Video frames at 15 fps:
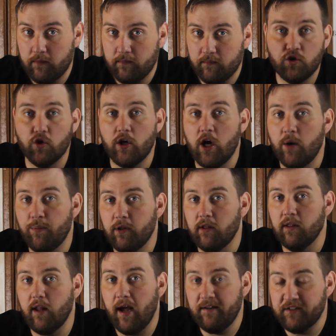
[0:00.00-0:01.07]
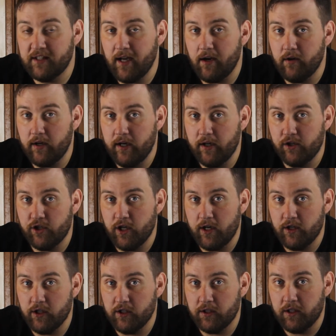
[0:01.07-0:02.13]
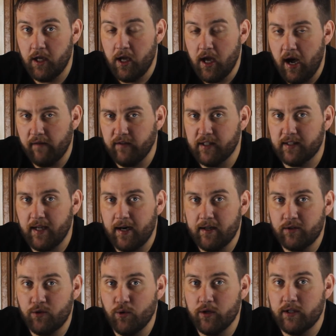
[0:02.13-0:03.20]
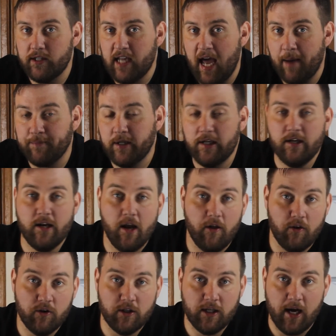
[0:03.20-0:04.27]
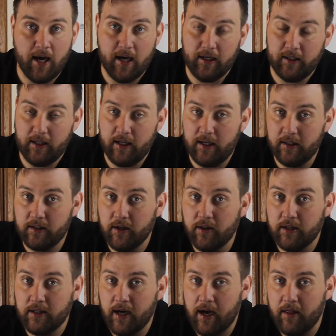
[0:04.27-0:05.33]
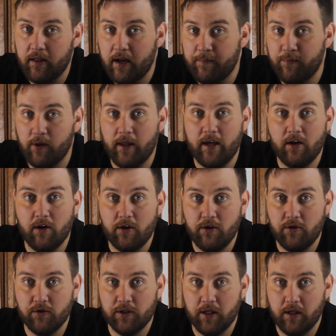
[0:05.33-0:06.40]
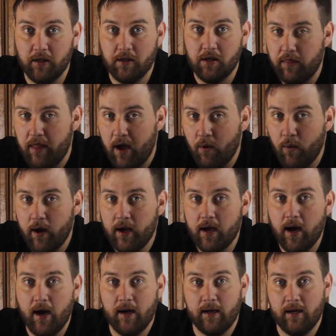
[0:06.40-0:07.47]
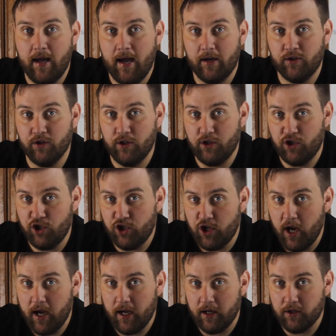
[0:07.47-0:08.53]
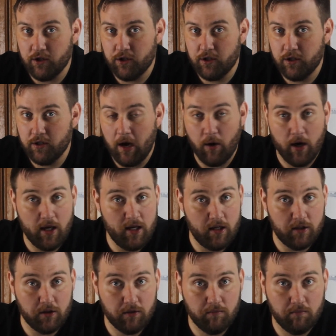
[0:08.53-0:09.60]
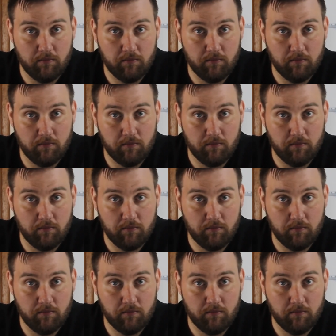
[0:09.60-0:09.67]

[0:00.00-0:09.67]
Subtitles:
So to help with lifestyle eating changes, I've decided to adapt another diet into the diet that I plan on using. That way I can actually change how I eat.